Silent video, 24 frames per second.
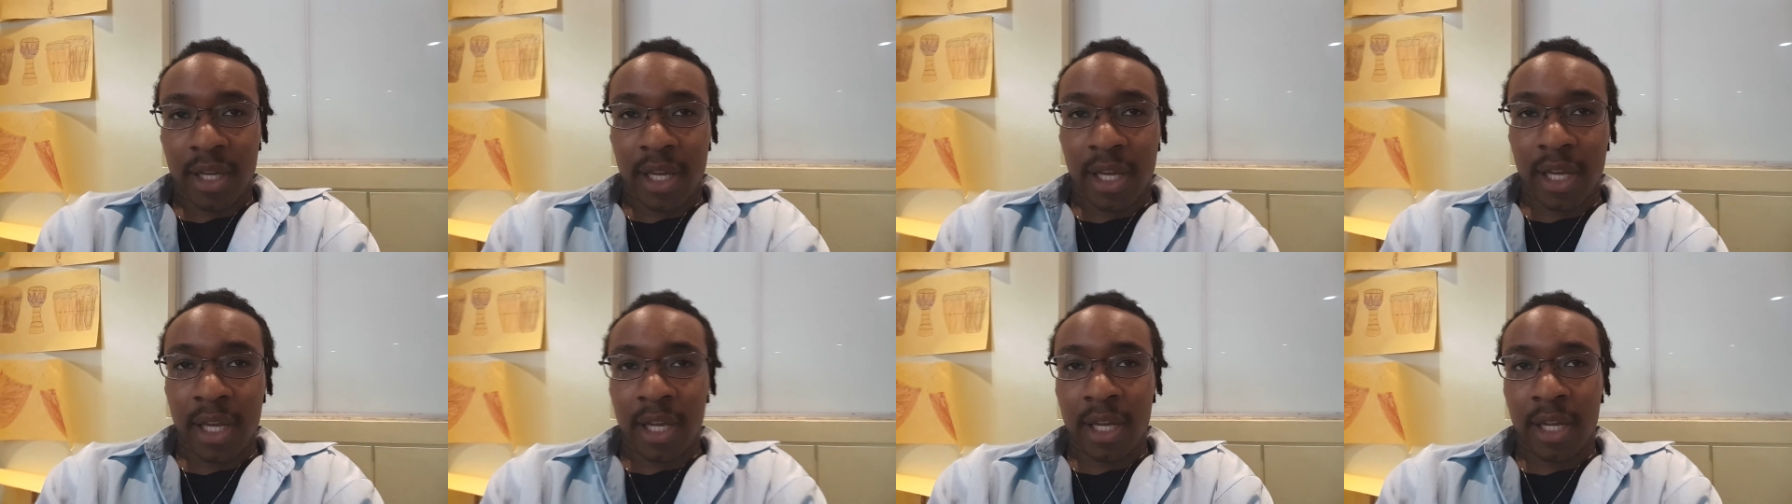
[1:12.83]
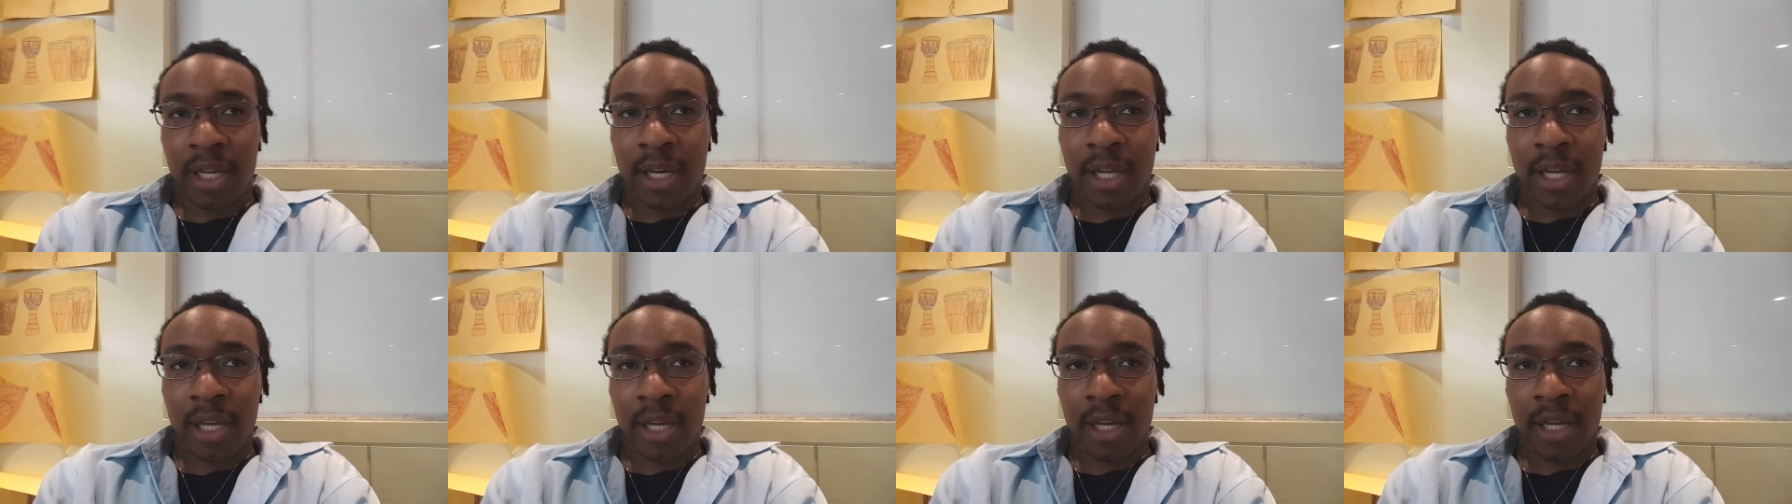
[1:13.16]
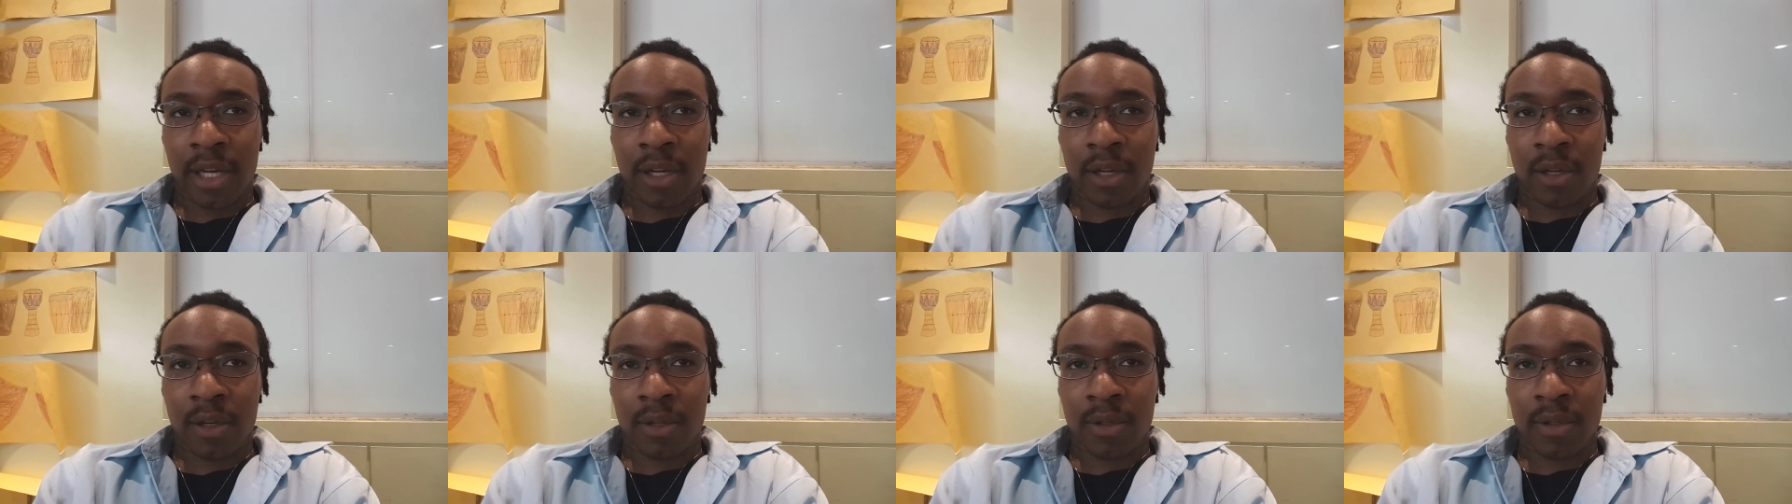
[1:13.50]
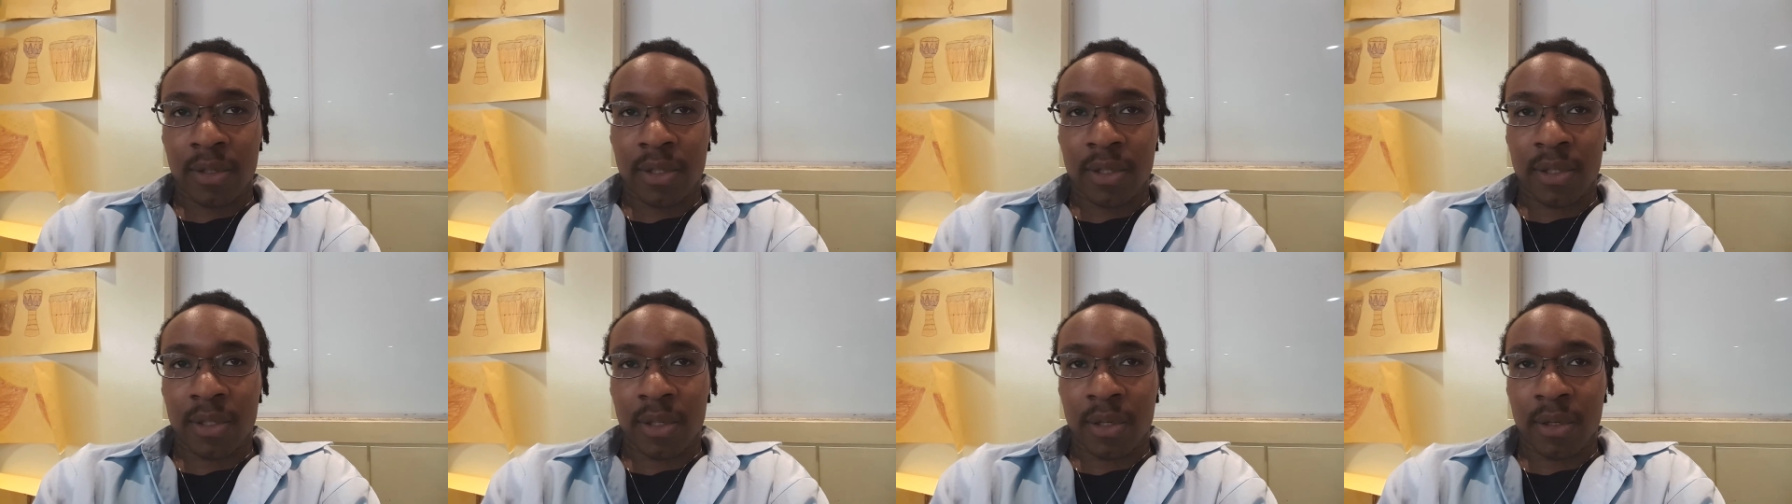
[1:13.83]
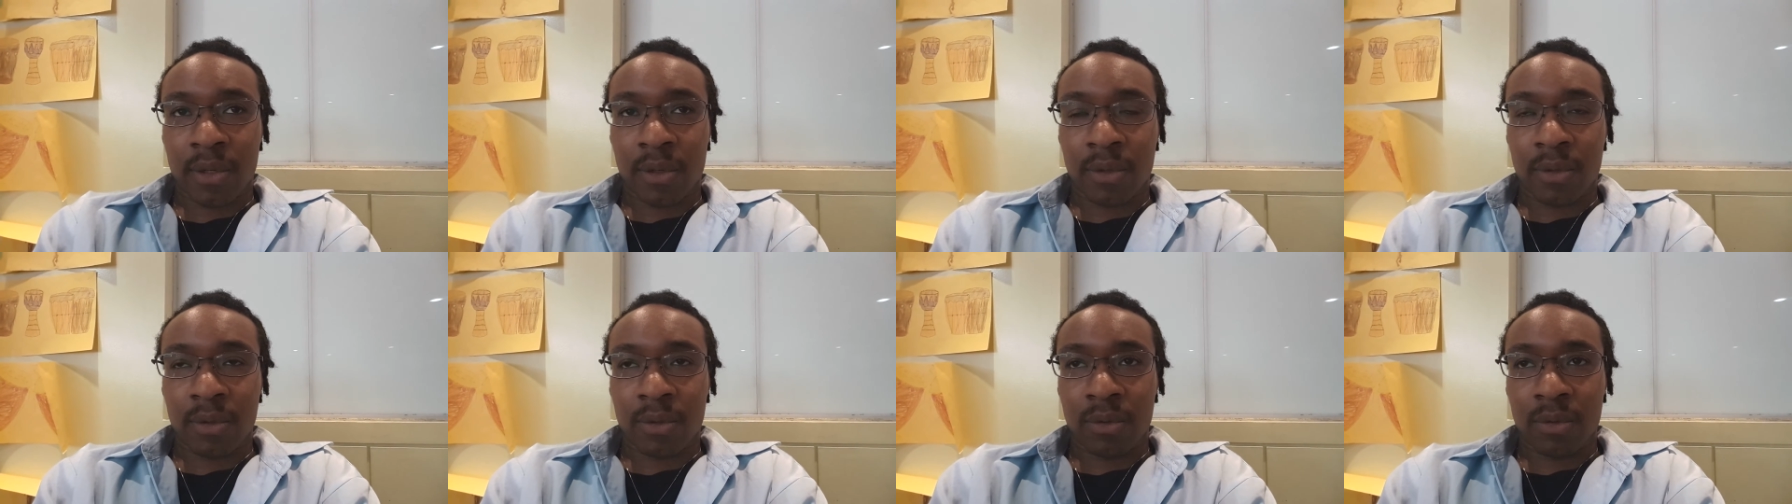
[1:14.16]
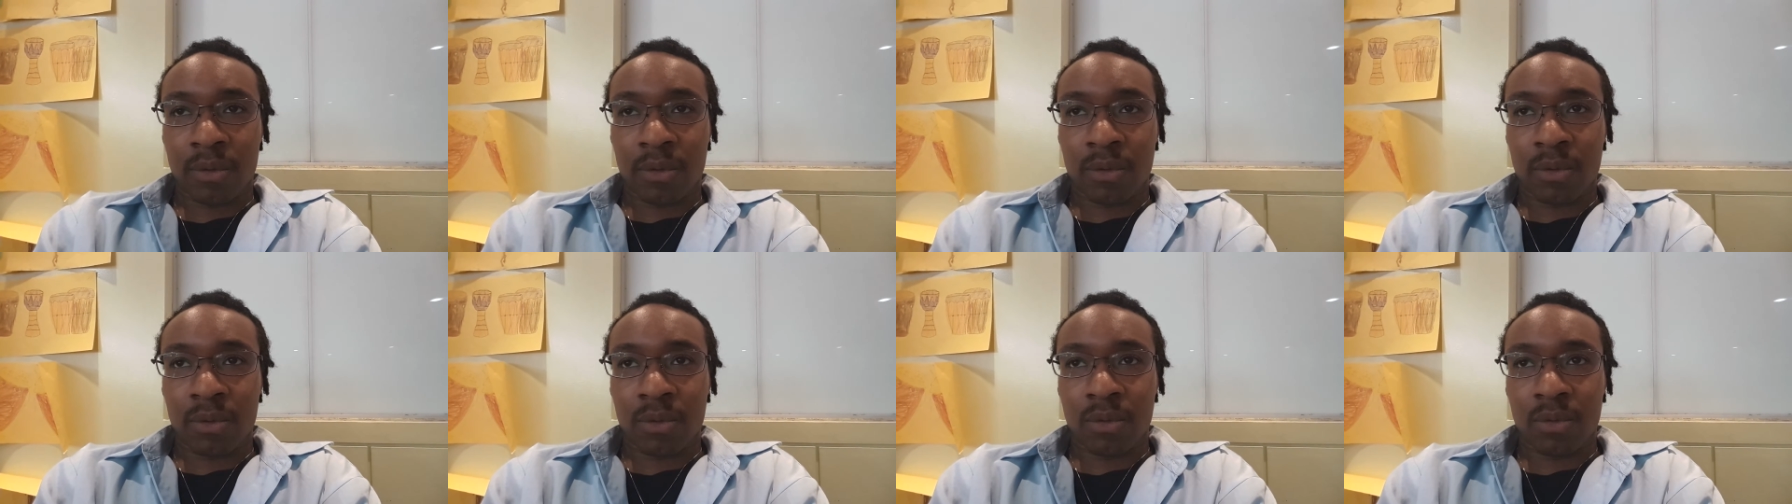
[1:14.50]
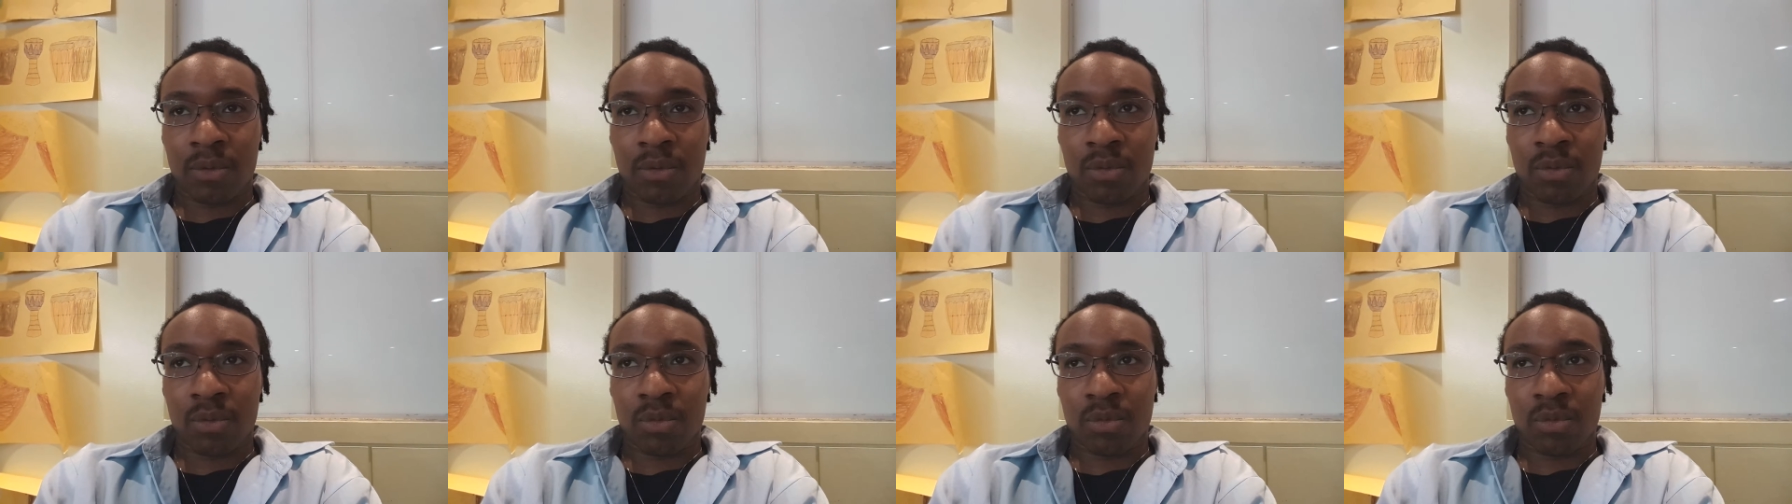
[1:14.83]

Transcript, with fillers: And I also,